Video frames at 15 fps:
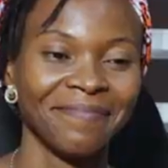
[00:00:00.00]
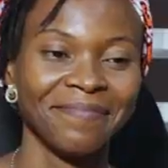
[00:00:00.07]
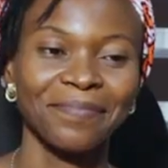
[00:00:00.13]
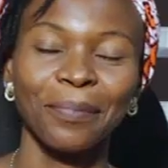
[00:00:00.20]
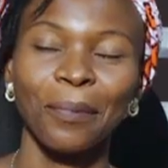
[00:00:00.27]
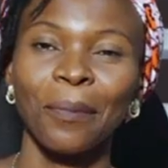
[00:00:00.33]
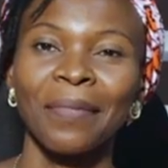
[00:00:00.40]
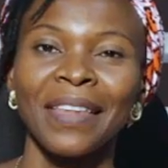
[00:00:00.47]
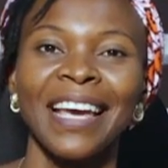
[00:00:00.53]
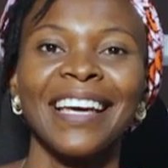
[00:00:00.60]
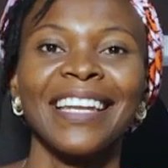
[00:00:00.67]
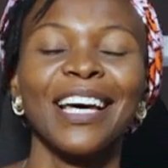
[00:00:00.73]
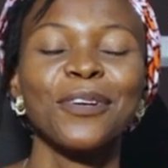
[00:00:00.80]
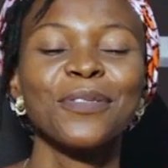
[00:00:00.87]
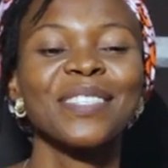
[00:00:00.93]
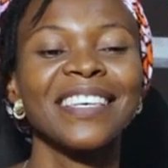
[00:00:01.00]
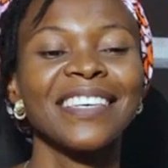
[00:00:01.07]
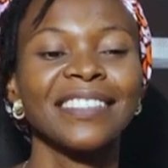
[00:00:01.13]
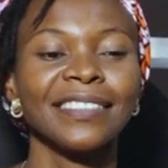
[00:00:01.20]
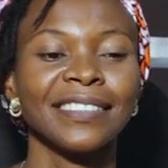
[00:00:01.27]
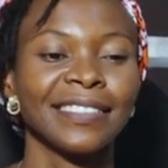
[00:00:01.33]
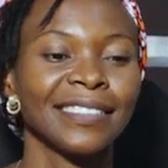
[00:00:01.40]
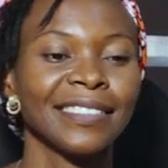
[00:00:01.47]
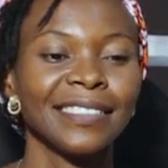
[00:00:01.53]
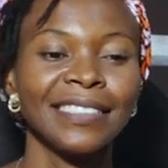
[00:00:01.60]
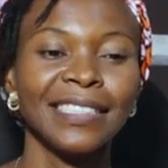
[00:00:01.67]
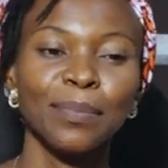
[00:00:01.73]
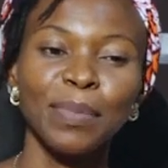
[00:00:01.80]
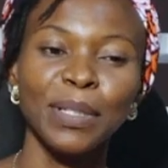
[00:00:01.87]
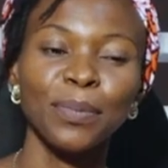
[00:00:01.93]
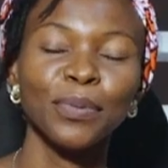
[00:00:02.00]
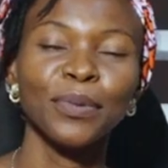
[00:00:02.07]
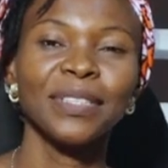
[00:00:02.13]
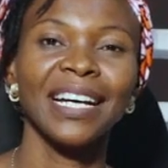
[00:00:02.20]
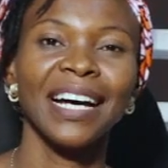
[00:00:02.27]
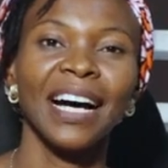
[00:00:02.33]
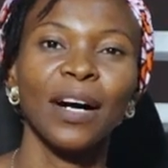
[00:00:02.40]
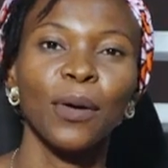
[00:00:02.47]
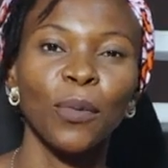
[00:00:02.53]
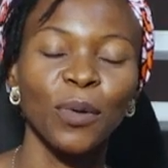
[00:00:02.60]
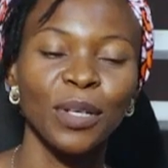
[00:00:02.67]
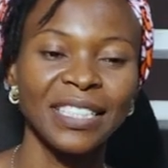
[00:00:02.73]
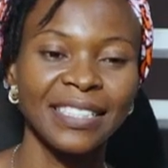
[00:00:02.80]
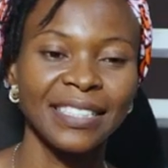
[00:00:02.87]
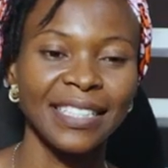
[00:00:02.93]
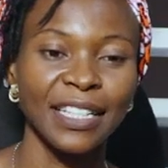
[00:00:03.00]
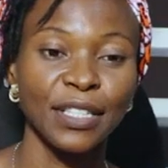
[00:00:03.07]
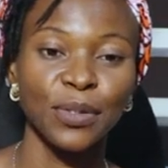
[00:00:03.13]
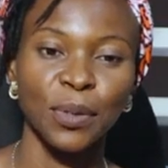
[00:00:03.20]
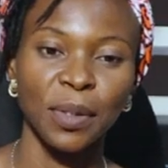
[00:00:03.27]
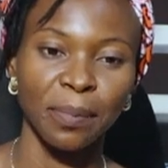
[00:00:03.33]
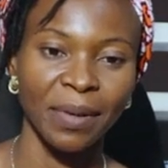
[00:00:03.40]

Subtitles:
stay with me. Now, skills, simply put, are what sets you